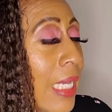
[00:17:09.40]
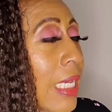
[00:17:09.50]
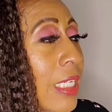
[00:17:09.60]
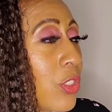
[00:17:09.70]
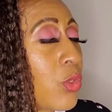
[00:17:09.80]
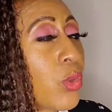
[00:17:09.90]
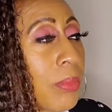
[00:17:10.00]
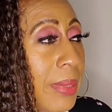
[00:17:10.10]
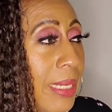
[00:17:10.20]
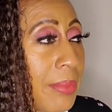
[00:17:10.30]
it's your
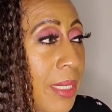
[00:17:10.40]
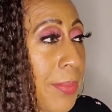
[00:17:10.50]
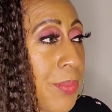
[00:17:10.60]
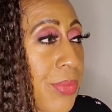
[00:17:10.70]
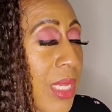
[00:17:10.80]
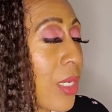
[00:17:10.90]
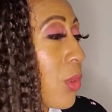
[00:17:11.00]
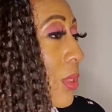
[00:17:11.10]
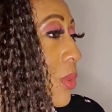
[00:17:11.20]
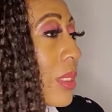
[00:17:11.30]
baby, and no
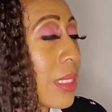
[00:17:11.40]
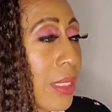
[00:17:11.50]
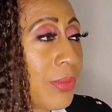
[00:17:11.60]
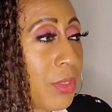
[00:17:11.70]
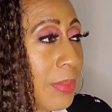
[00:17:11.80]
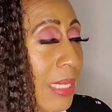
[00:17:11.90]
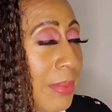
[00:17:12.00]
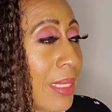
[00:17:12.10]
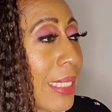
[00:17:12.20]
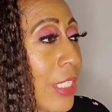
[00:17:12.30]
one's going to love your baby
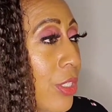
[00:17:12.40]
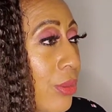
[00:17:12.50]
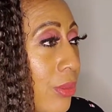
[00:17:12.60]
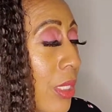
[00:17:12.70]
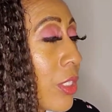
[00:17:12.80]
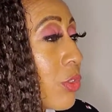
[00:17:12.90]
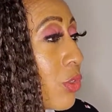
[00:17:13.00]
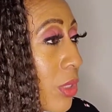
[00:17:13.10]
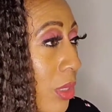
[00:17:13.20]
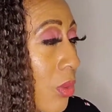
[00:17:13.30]
like you.
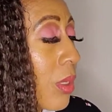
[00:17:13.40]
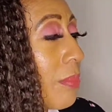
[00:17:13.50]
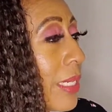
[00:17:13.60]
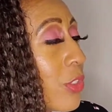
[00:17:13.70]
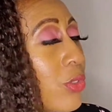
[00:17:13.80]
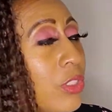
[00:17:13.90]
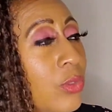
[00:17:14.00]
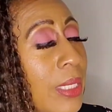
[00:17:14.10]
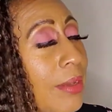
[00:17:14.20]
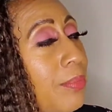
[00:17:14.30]
So make sure that you
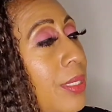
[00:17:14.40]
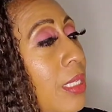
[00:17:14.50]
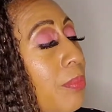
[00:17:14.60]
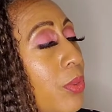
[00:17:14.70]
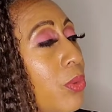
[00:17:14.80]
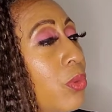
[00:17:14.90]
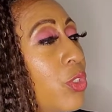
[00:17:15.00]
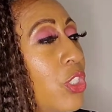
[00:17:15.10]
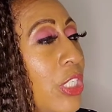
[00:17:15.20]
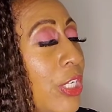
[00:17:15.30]
have people who
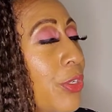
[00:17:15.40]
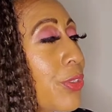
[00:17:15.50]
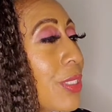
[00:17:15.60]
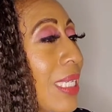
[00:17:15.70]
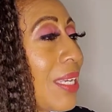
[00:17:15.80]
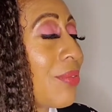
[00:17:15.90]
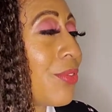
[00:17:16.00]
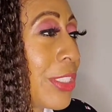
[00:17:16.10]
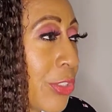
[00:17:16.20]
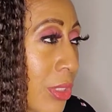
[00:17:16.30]
share your same
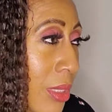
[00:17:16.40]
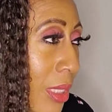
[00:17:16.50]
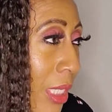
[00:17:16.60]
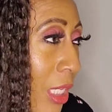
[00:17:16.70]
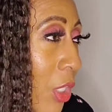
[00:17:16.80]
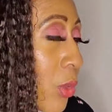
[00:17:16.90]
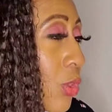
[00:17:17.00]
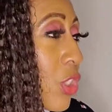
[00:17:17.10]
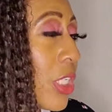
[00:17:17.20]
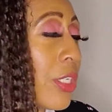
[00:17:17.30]
vision, who
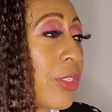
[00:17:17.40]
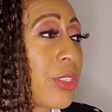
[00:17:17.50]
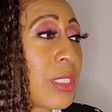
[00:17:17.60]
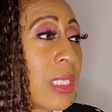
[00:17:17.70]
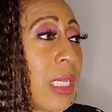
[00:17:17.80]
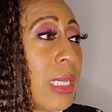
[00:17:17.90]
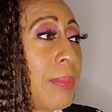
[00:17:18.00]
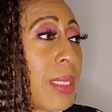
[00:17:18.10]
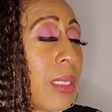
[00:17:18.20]
share your same,